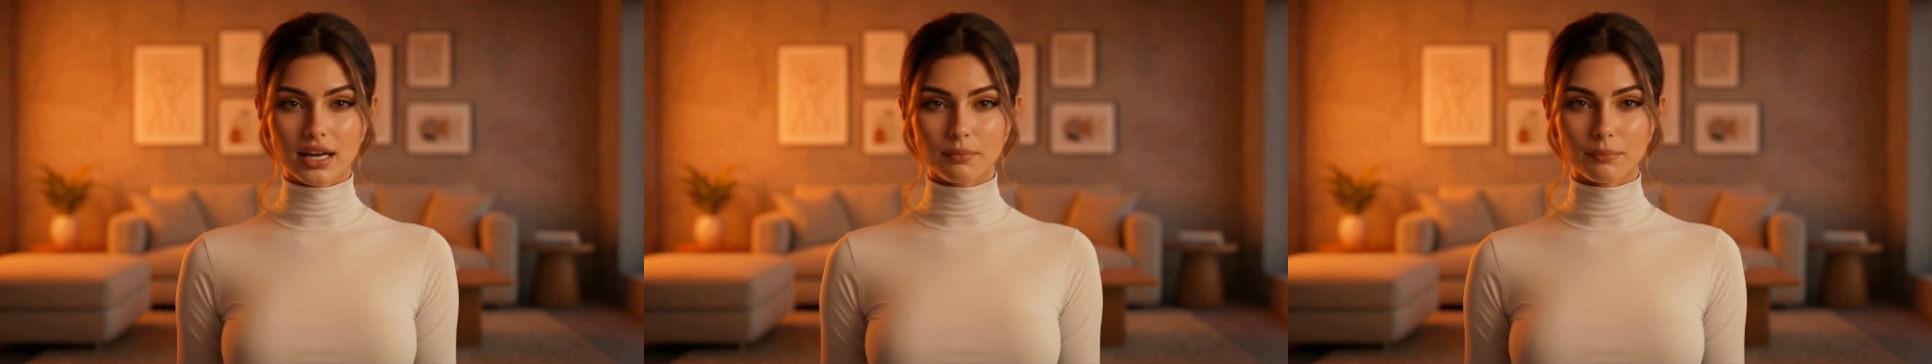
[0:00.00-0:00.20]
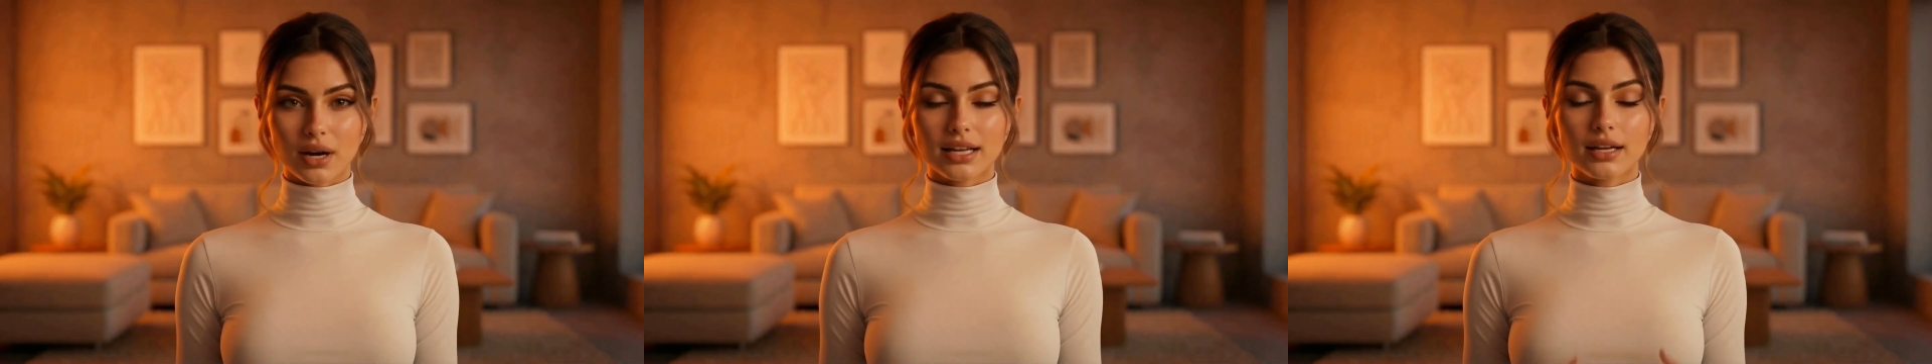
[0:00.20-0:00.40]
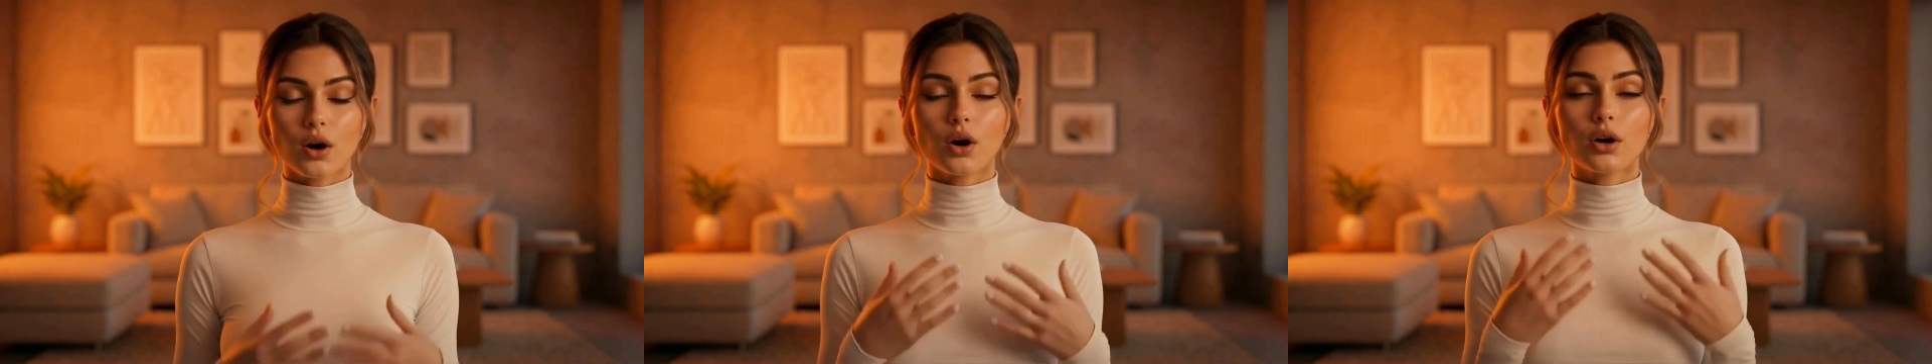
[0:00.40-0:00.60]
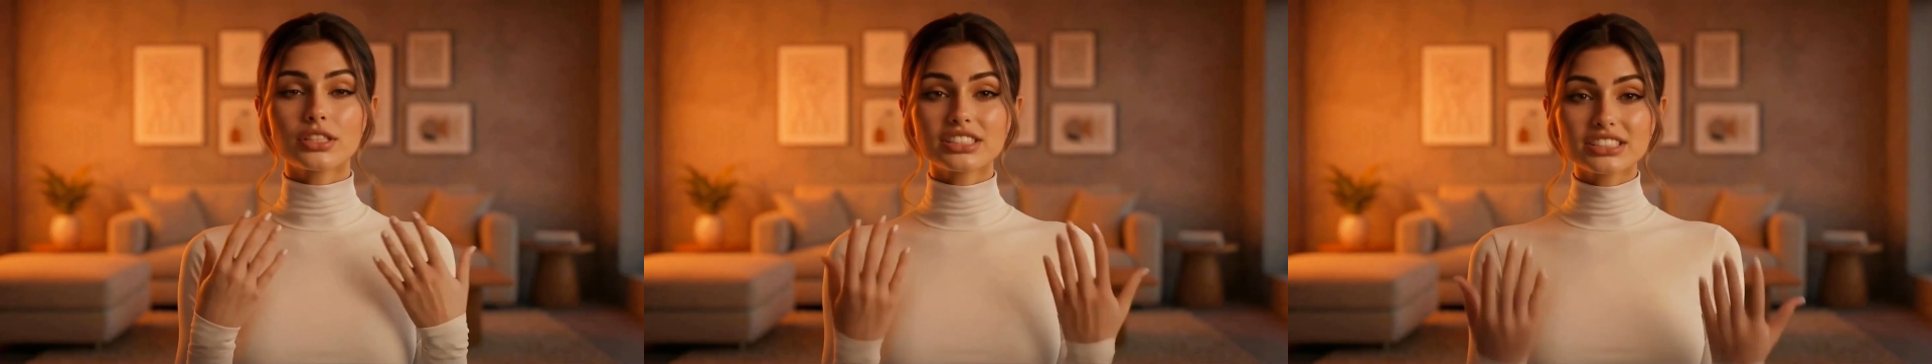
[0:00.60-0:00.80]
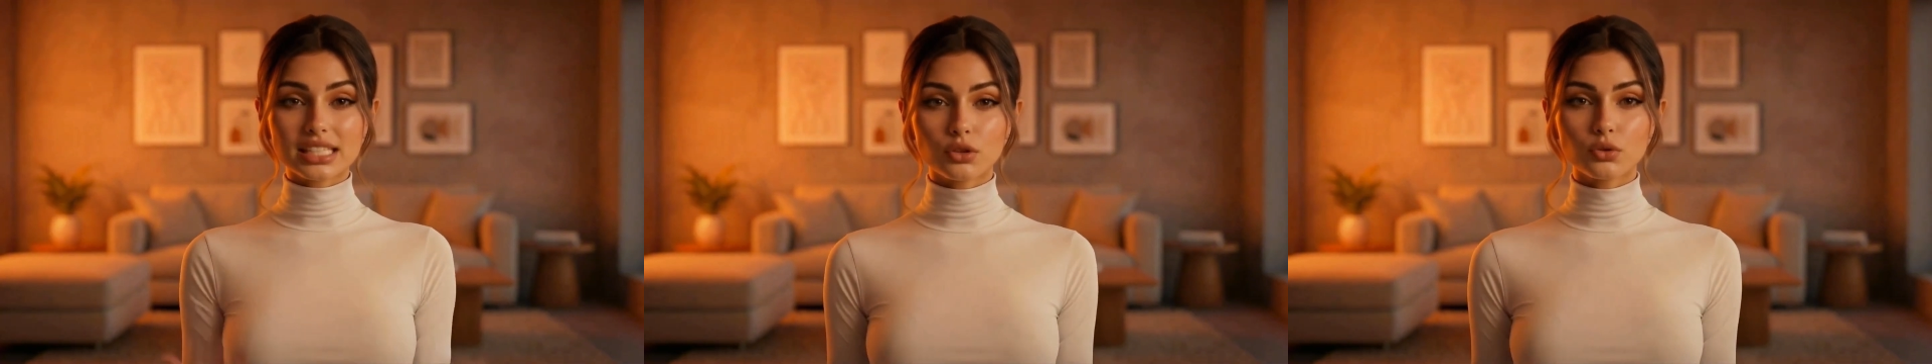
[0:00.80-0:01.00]
but I'll
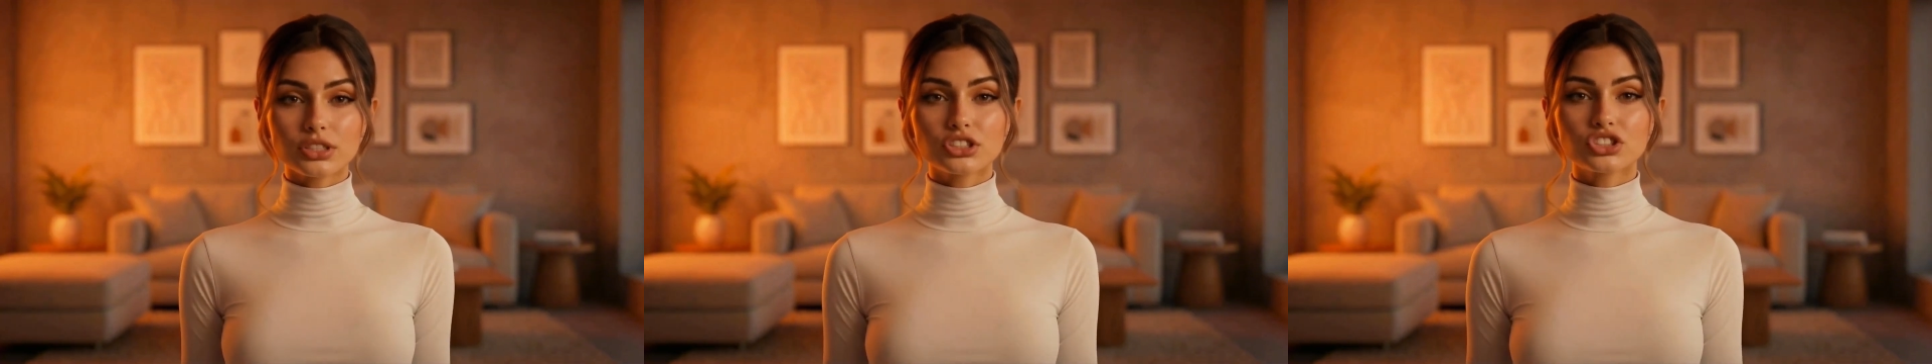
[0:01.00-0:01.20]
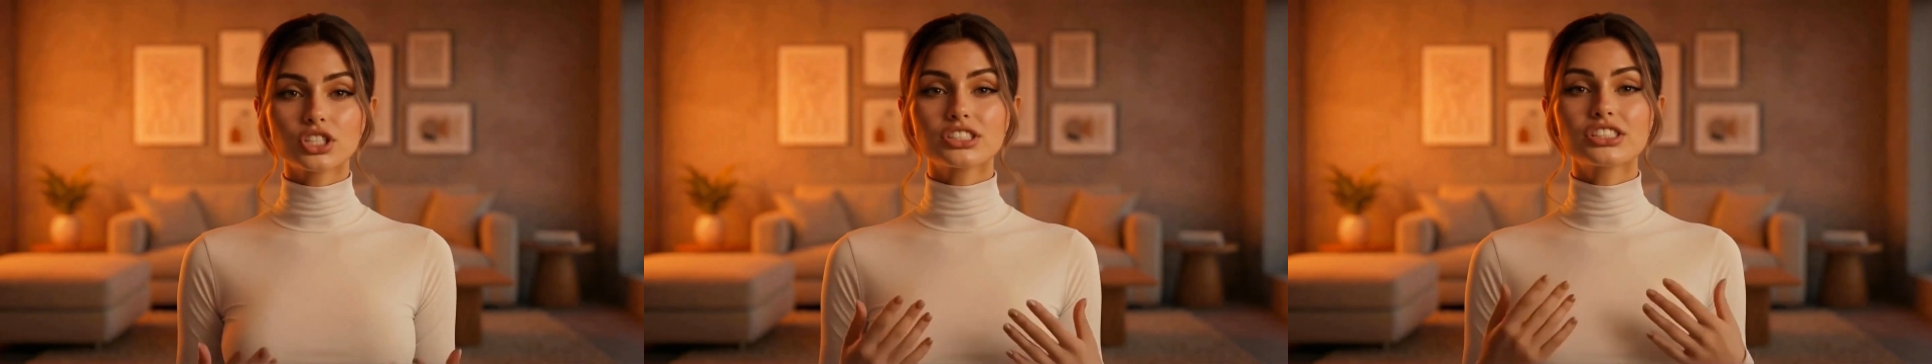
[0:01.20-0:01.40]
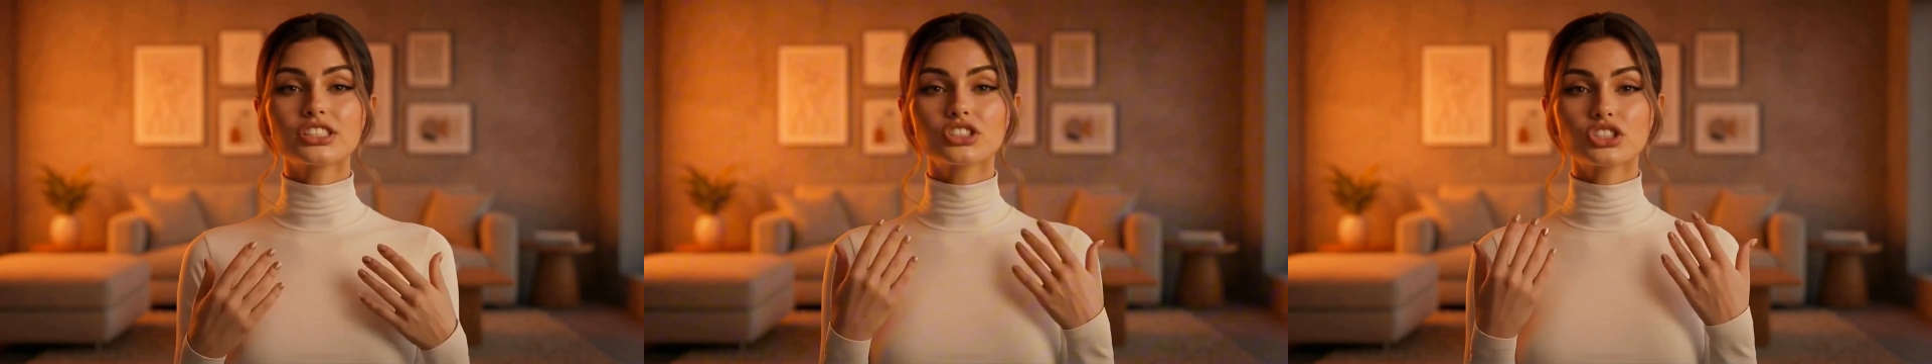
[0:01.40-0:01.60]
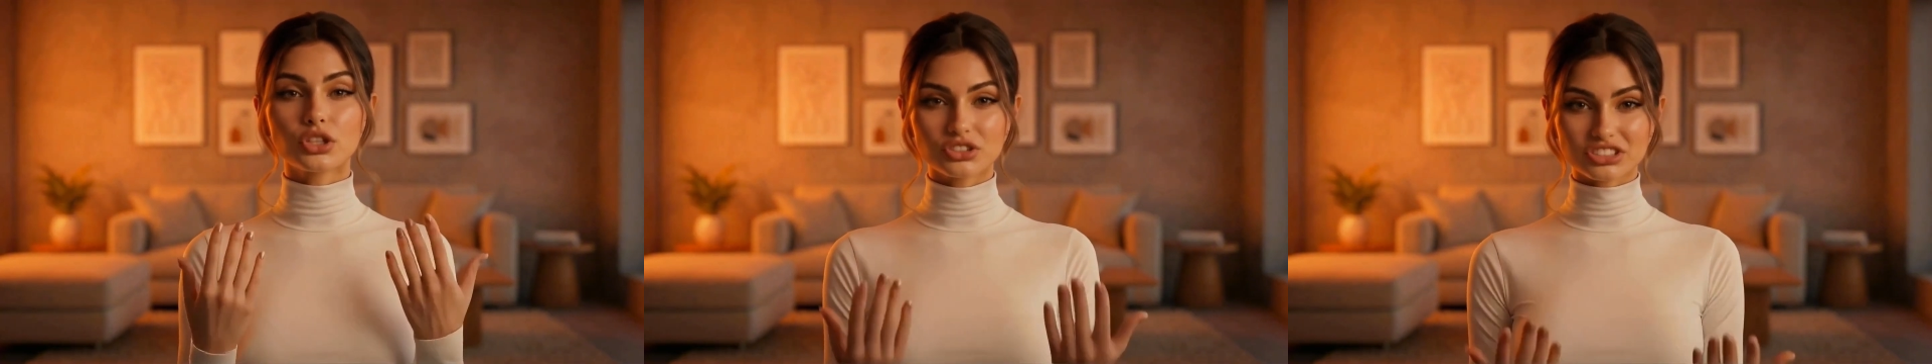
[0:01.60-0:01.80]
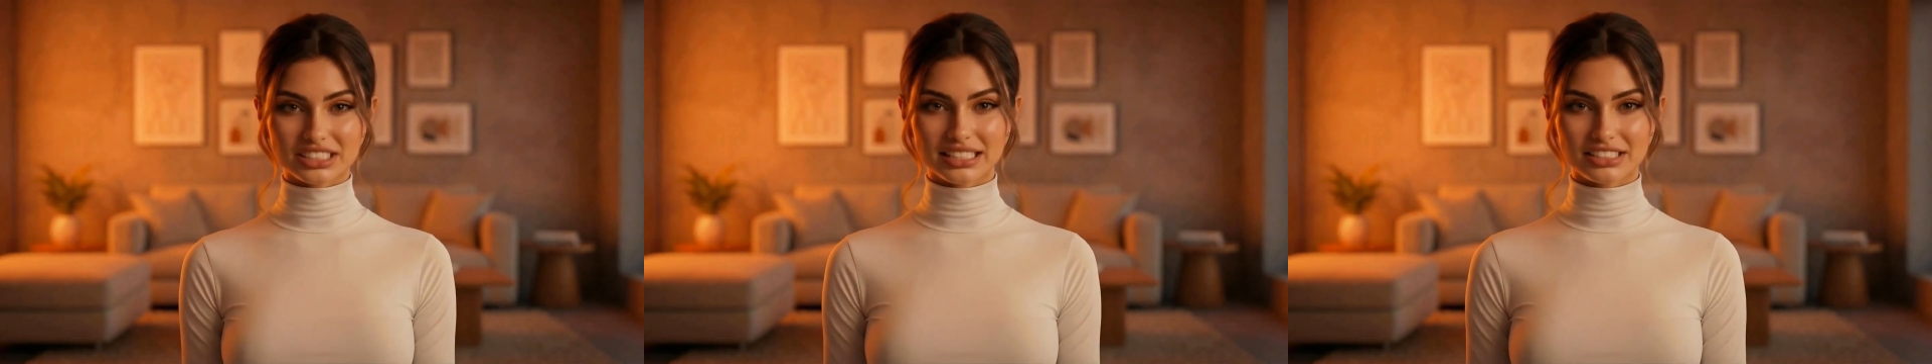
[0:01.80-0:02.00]
stick with just
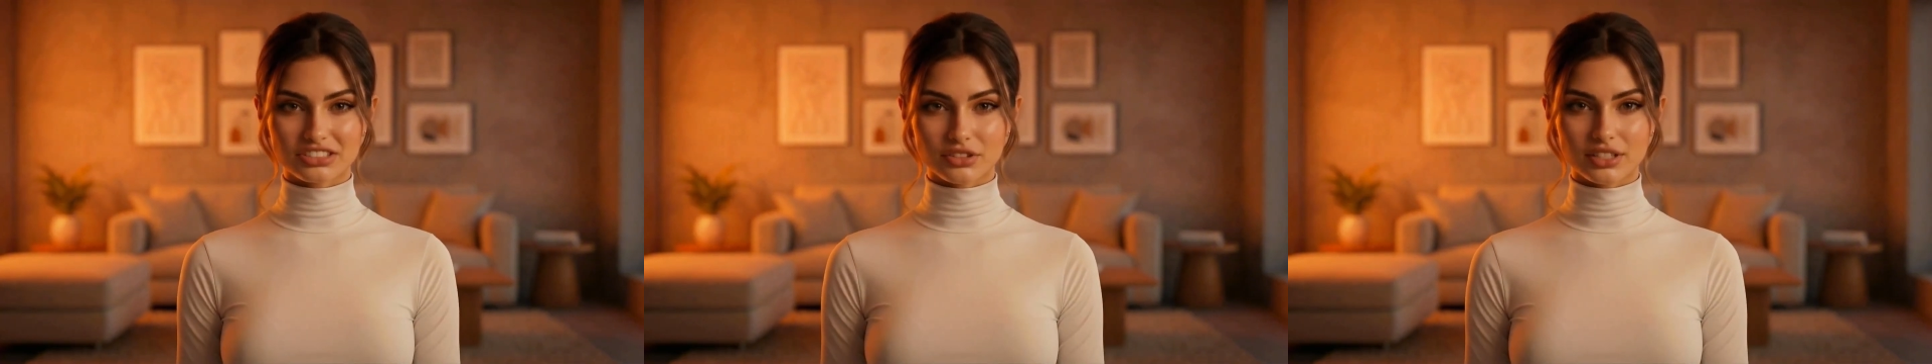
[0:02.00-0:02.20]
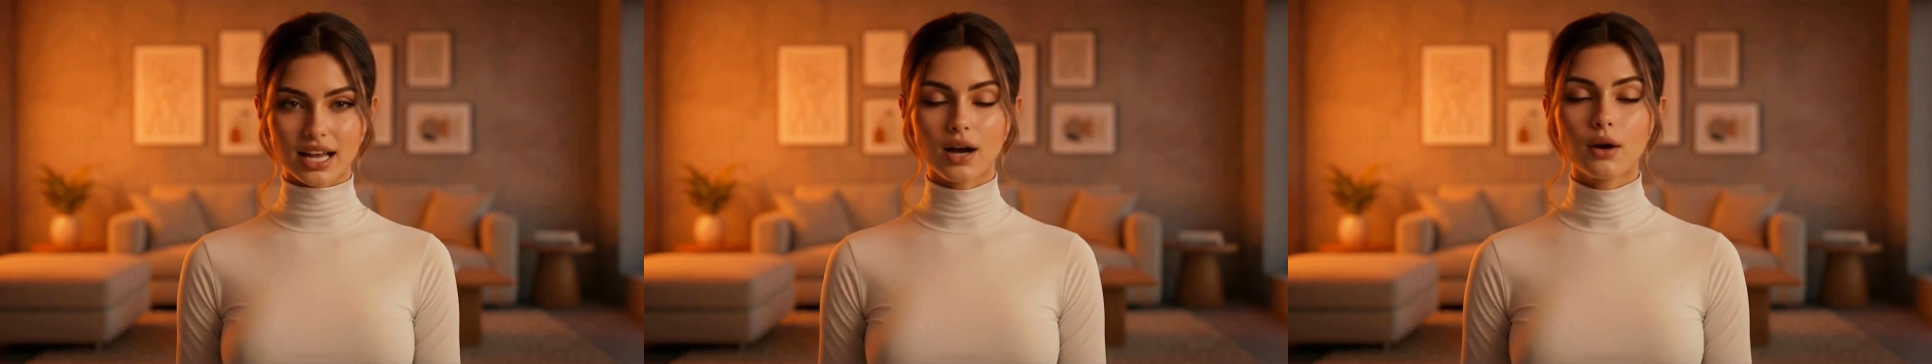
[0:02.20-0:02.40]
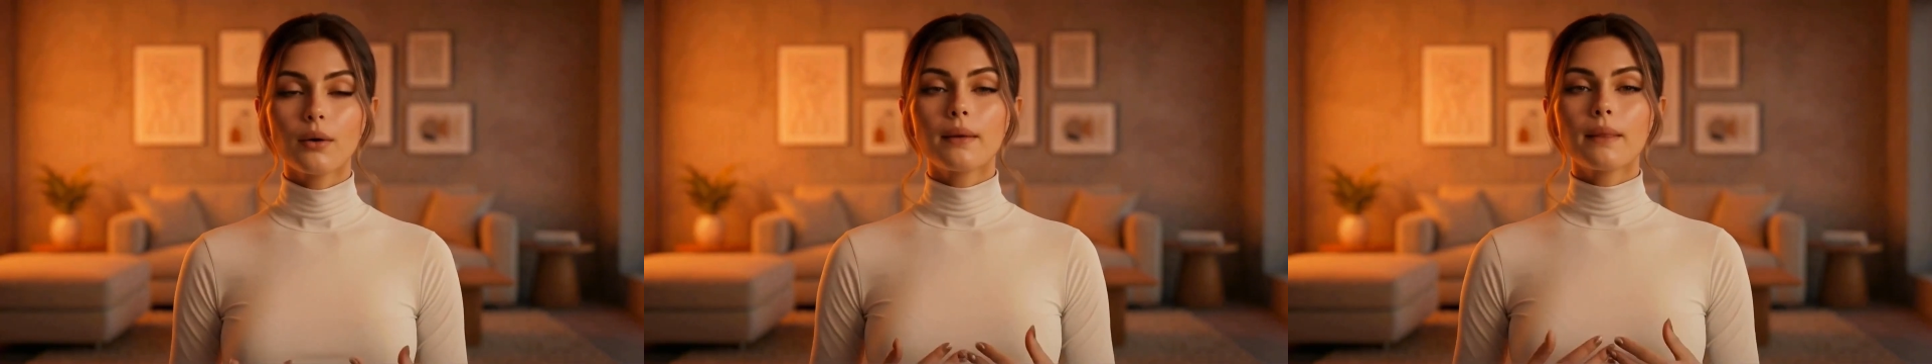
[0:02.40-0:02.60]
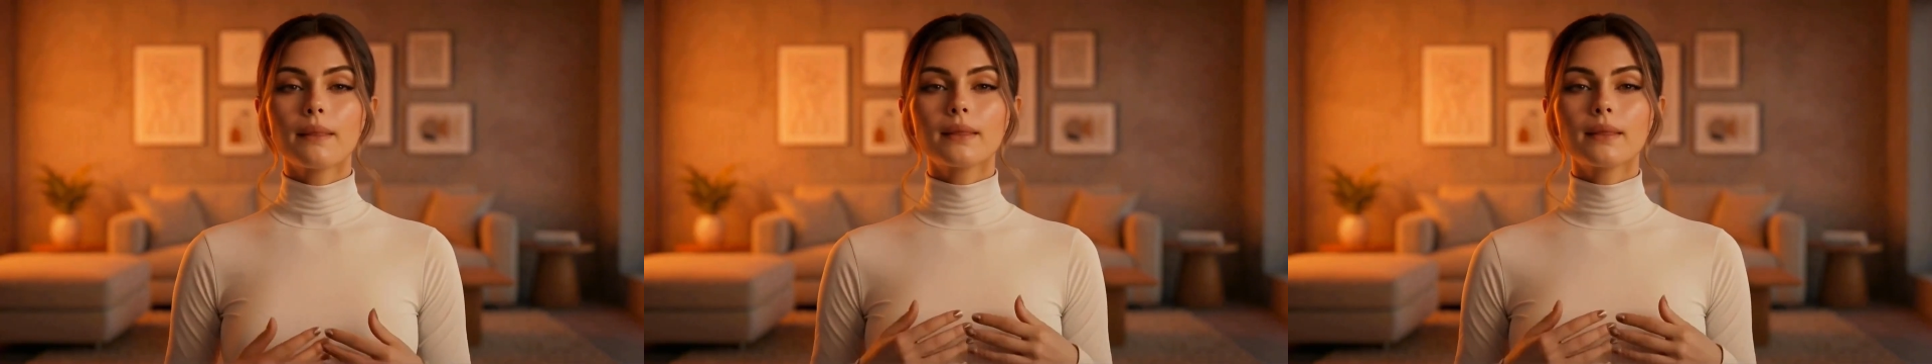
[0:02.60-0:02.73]
2 scenes for now.